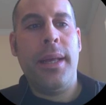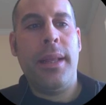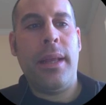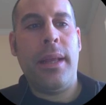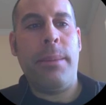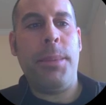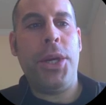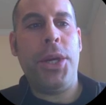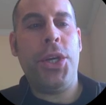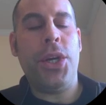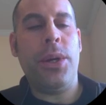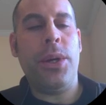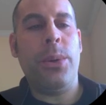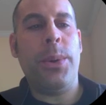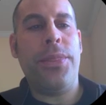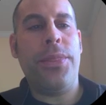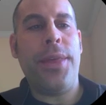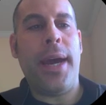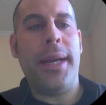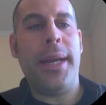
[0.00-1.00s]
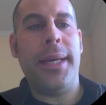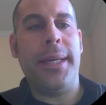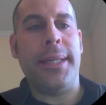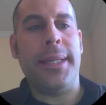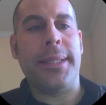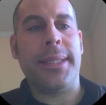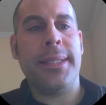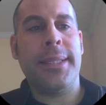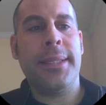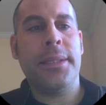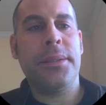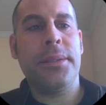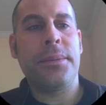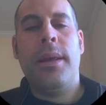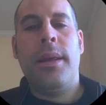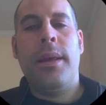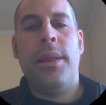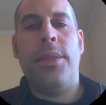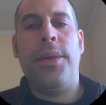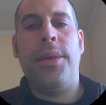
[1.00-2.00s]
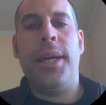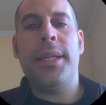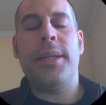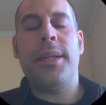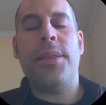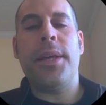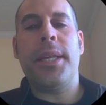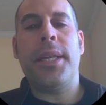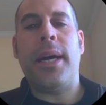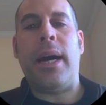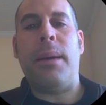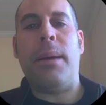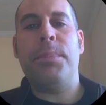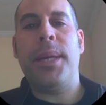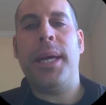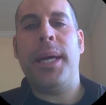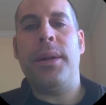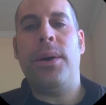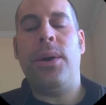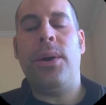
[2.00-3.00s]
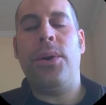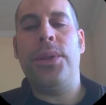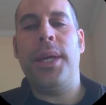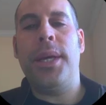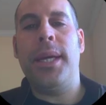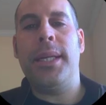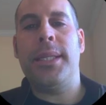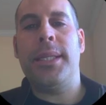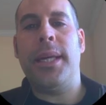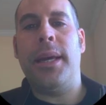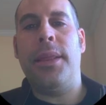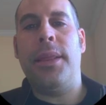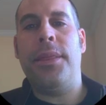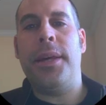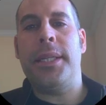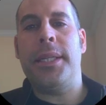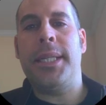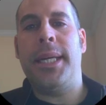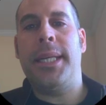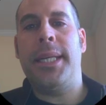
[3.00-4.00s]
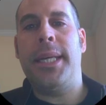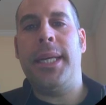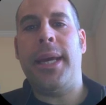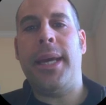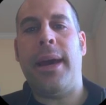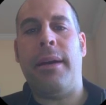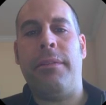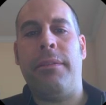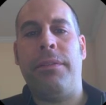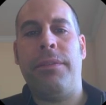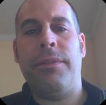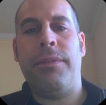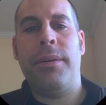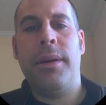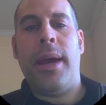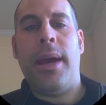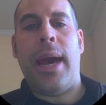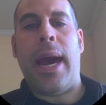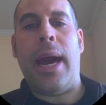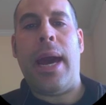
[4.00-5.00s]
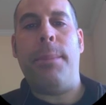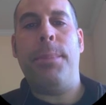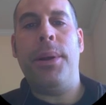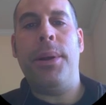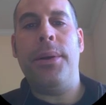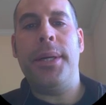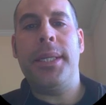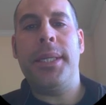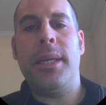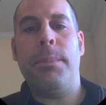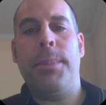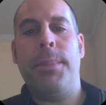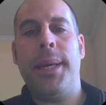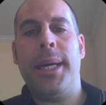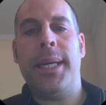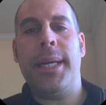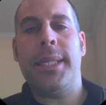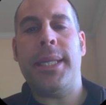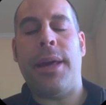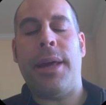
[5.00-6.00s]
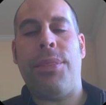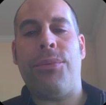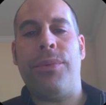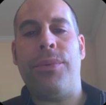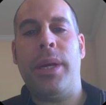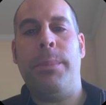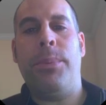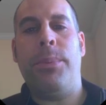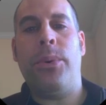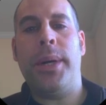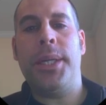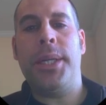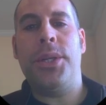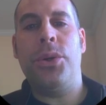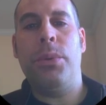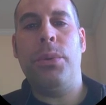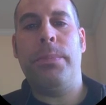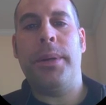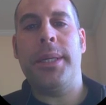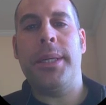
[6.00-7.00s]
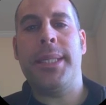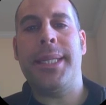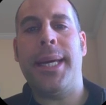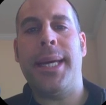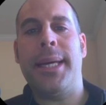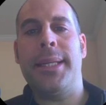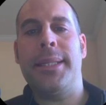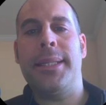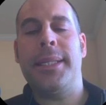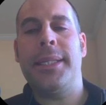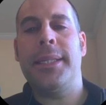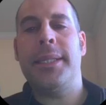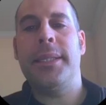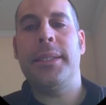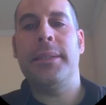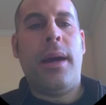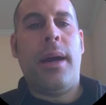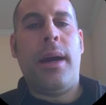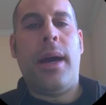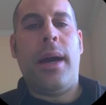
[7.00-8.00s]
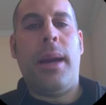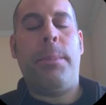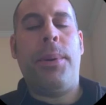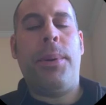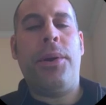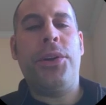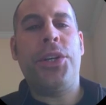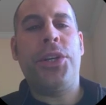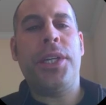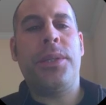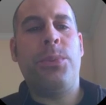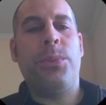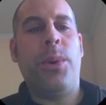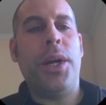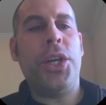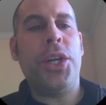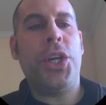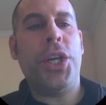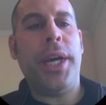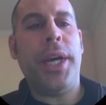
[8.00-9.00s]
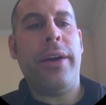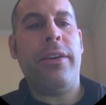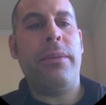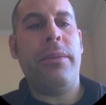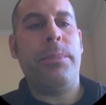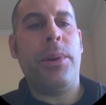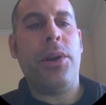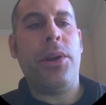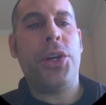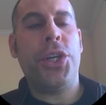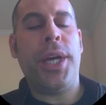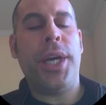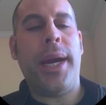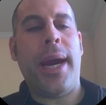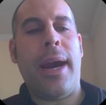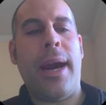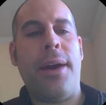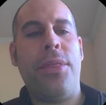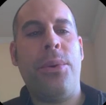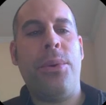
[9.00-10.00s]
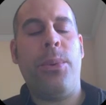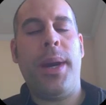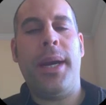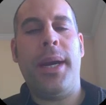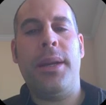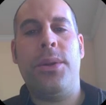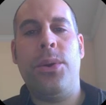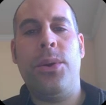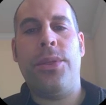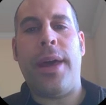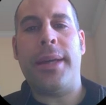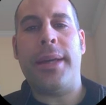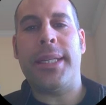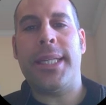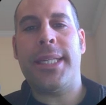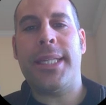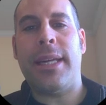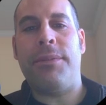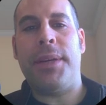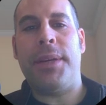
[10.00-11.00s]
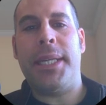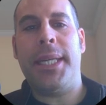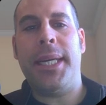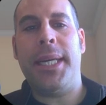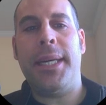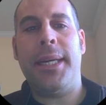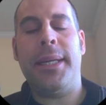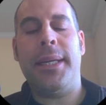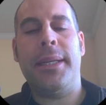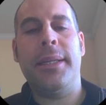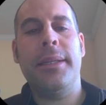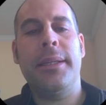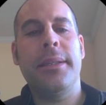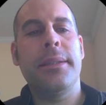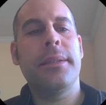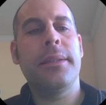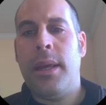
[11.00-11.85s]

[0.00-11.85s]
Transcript: Let me show you what that is. These are the top 10 holdings in this ETF. Apple is the biggest at 3.2%. I purchased one share of Berkshire Hathaway in 2017.